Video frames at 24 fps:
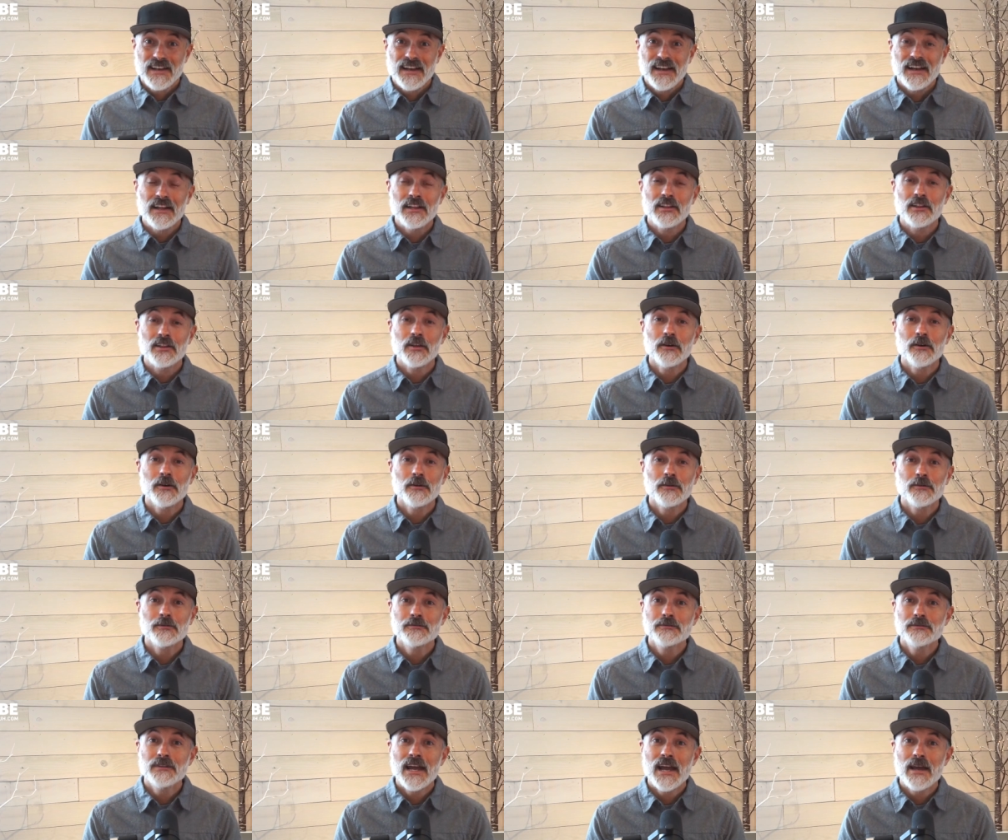
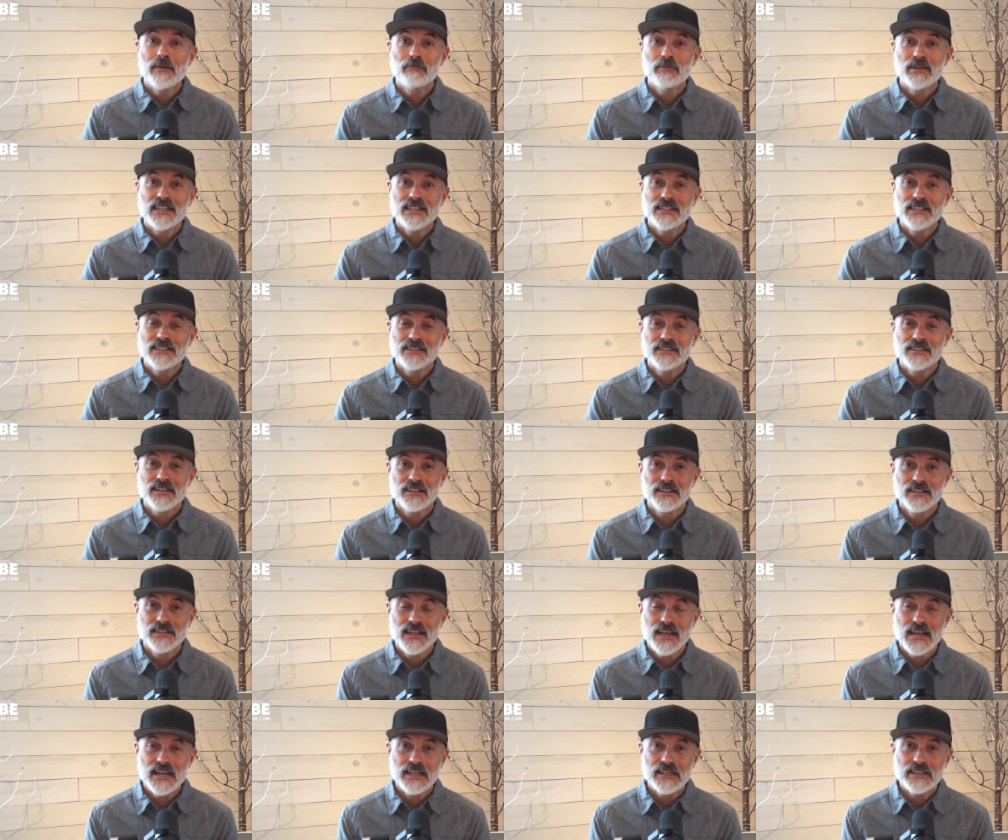Hello, happy
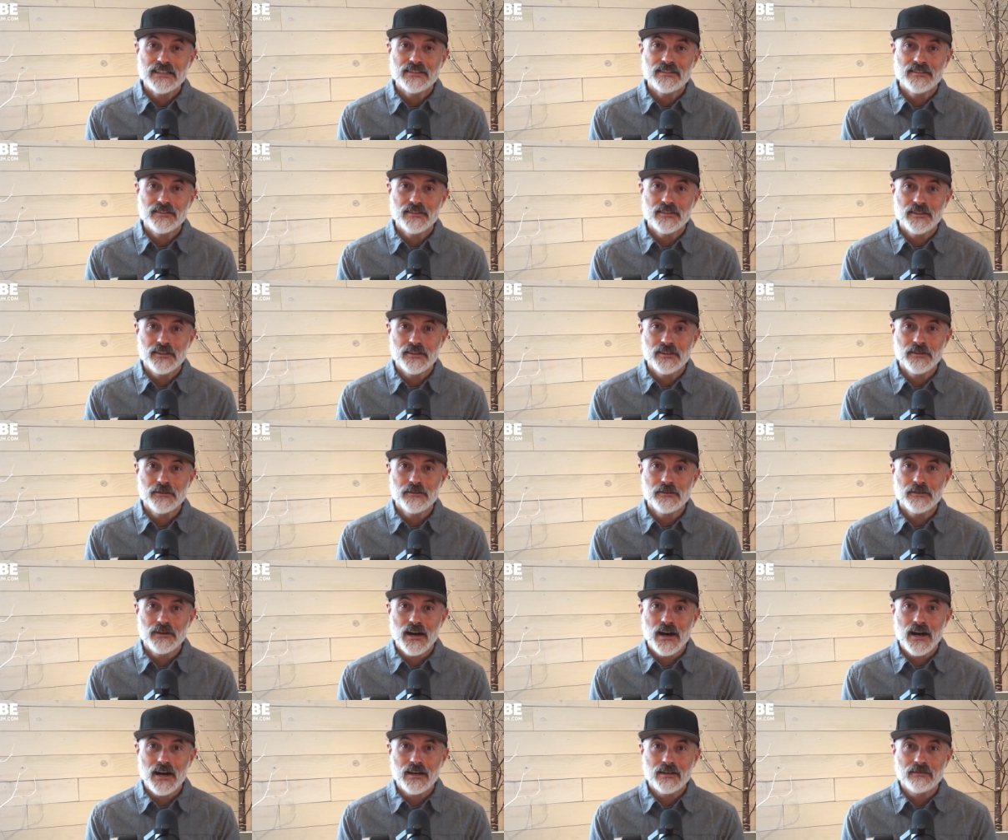Sunday to you.
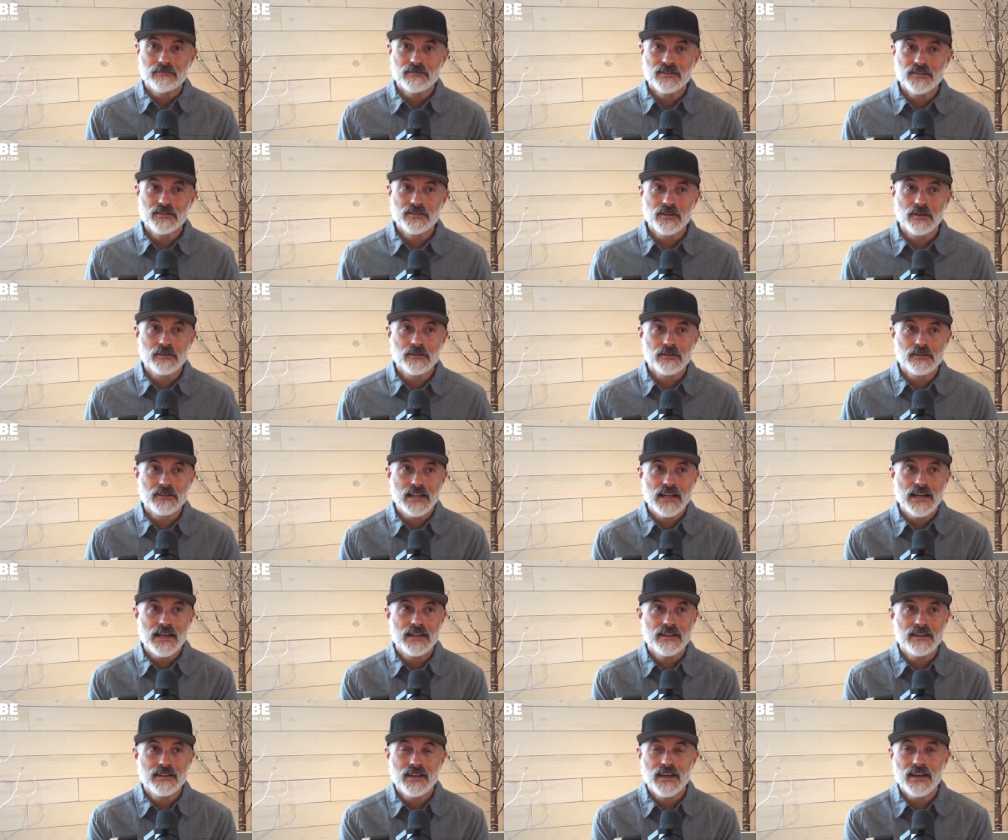I'm so
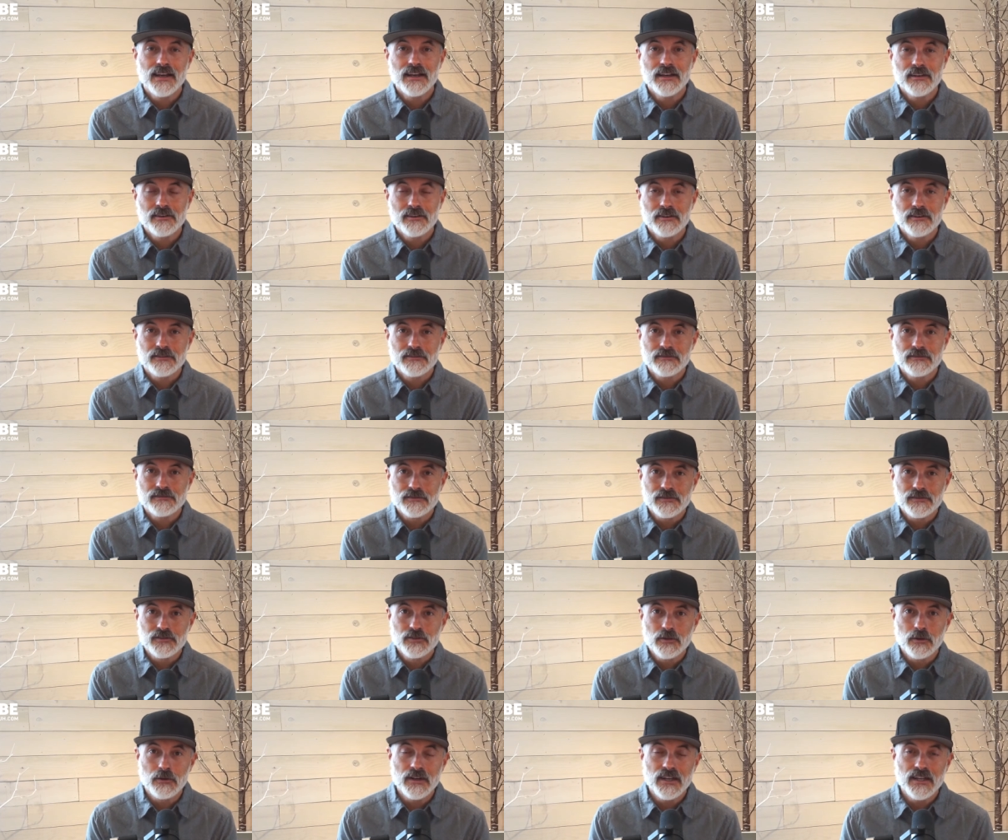glad that you're
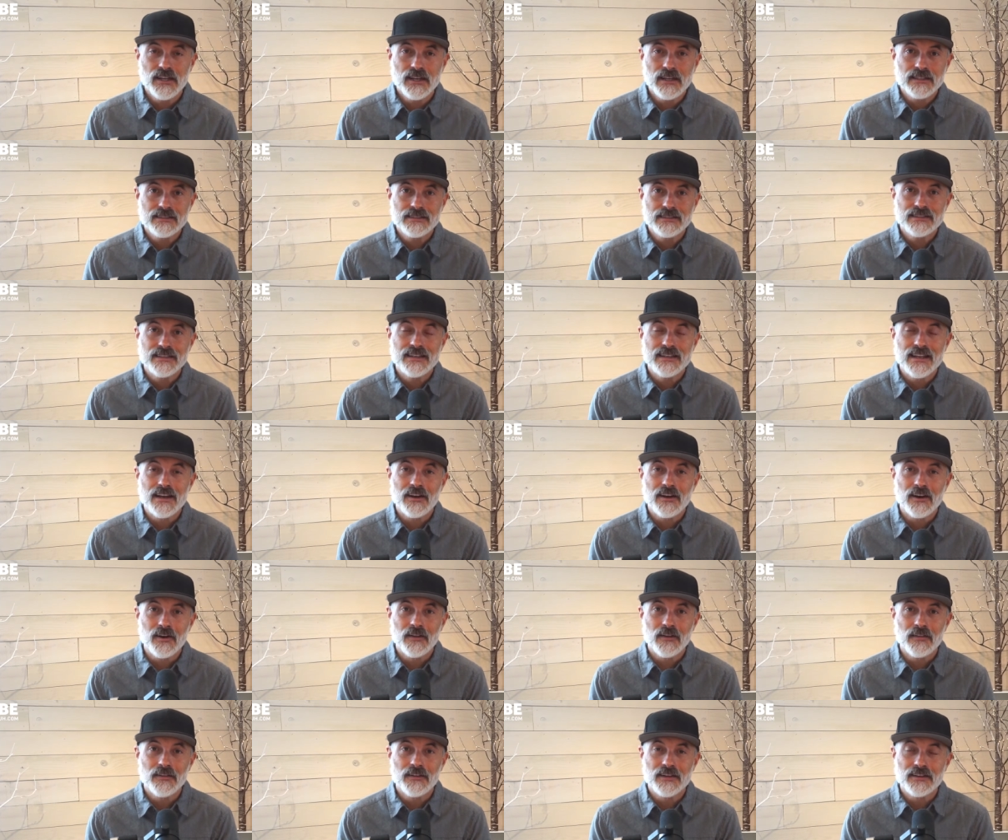joining us today
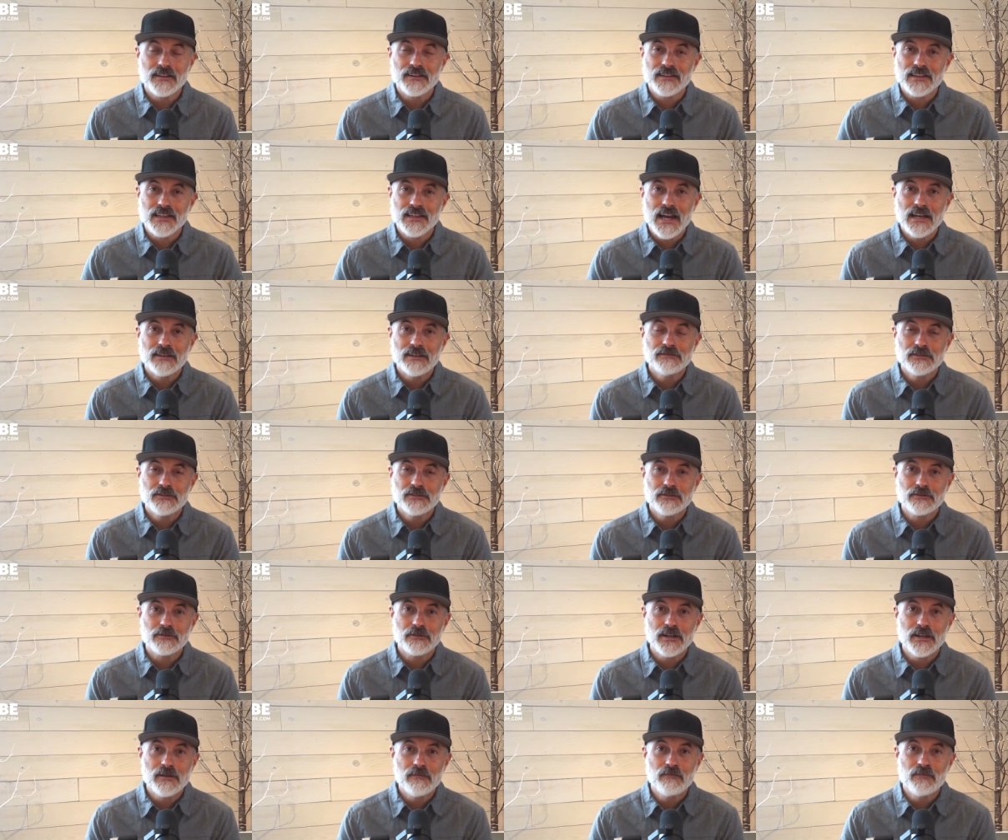on the live
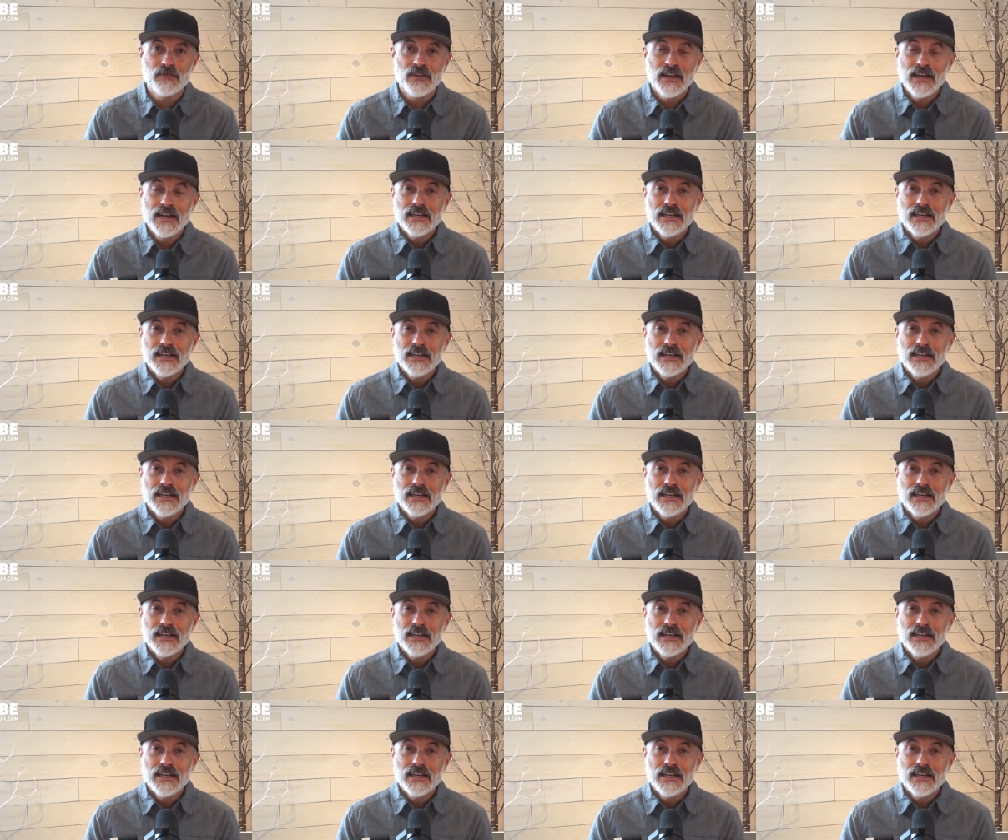stream.